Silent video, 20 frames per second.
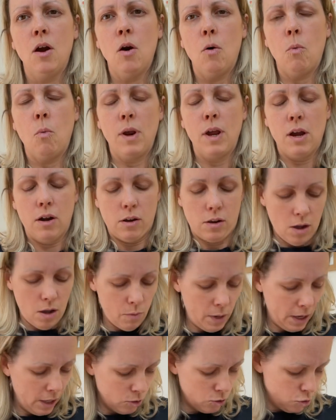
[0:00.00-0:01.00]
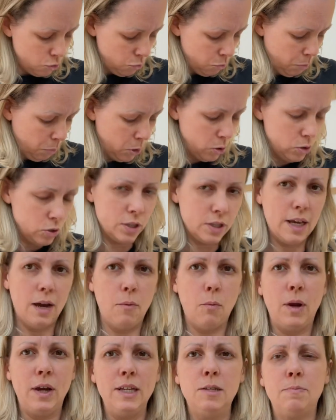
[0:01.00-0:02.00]
we are going to put that
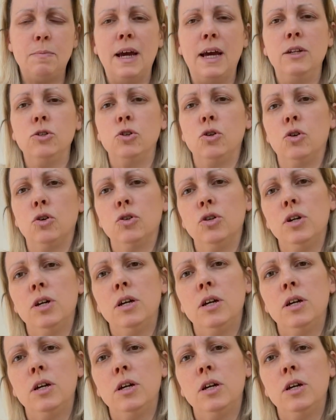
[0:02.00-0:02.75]
waistband on